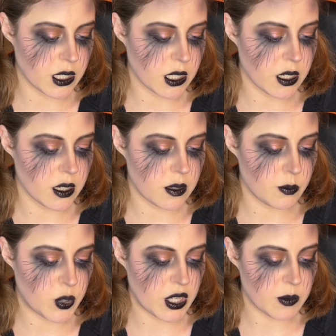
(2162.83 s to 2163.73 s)
get
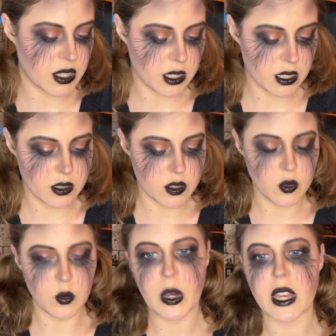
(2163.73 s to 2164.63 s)
any
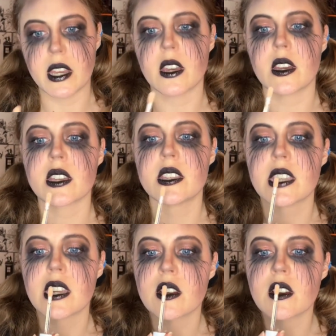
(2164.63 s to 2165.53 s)
pigment into
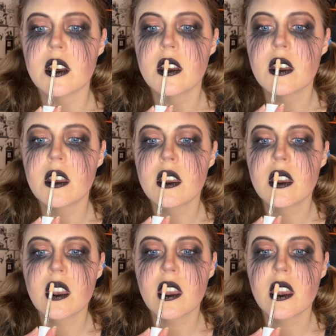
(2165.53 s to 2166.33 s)
my container.